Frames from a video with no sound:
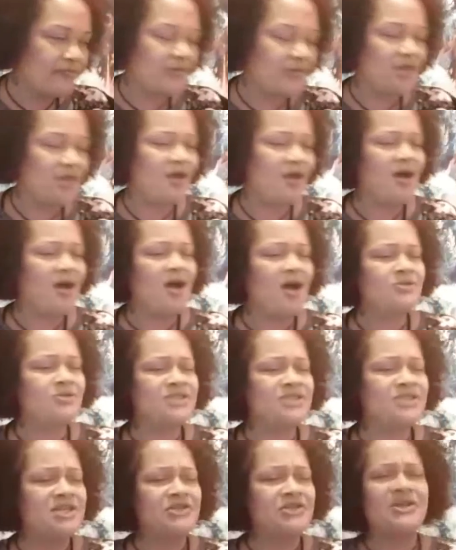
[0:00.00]
Oh,
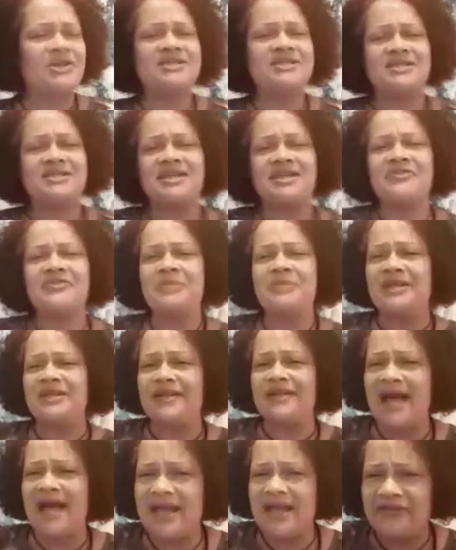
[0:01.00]
Ginger is just giving me
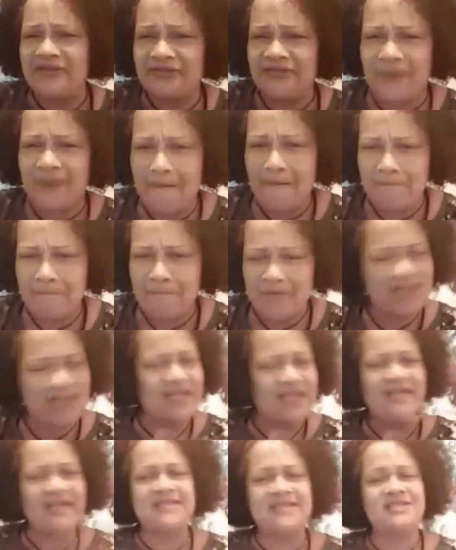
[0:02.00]
life. Ladies and